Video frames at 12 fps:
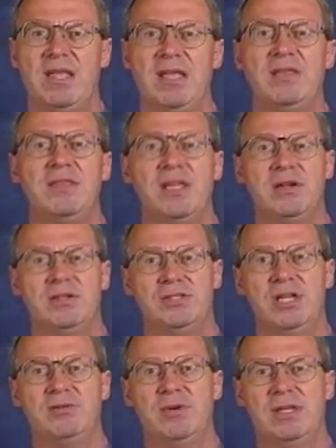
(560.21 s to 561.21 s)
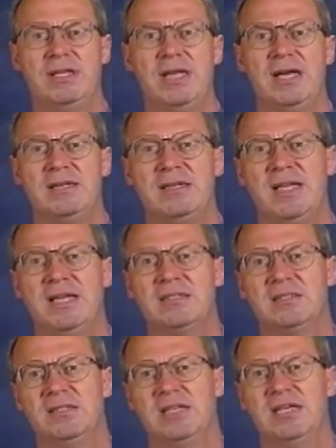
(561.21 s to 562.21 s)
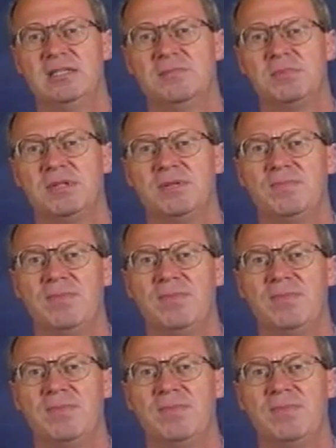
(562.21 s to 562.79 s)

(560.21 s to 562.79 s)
and they are generally not tax deductible.